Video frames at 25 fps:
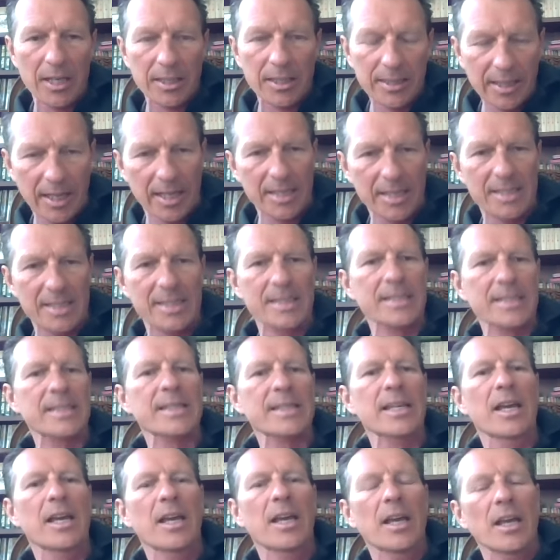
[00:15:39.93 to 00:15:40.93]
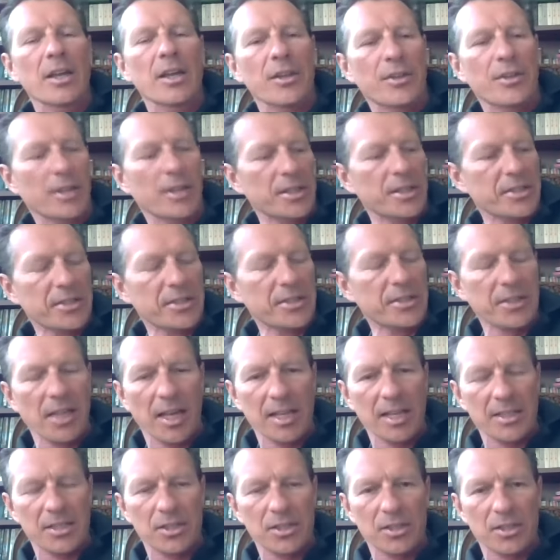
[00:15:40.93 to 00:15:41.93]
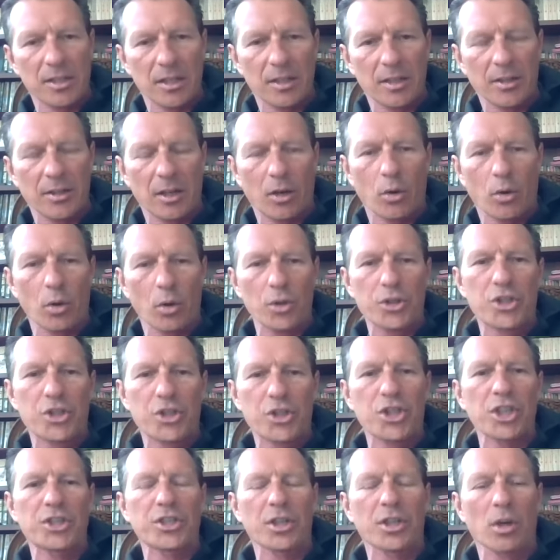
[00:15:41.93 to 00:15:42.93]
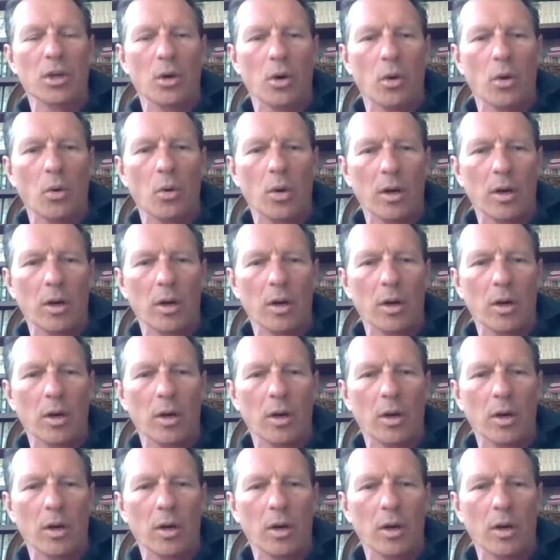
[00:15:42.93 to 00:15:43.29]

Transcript: Tests. These tests, uh, they're called GTO,